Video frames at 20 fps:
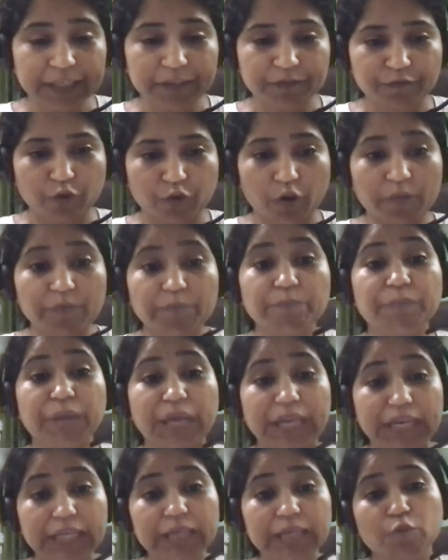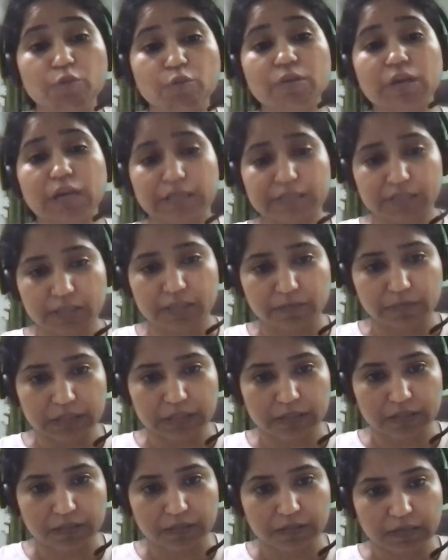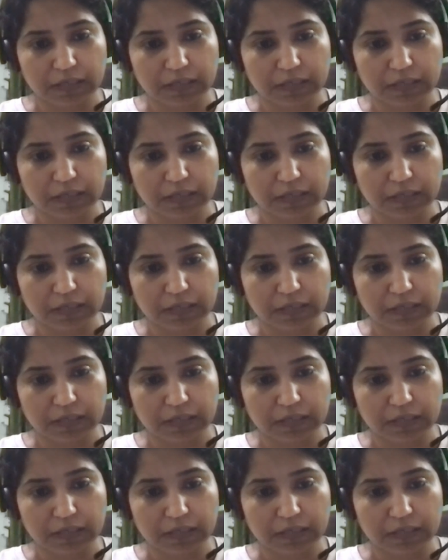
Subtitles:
it for many more customers,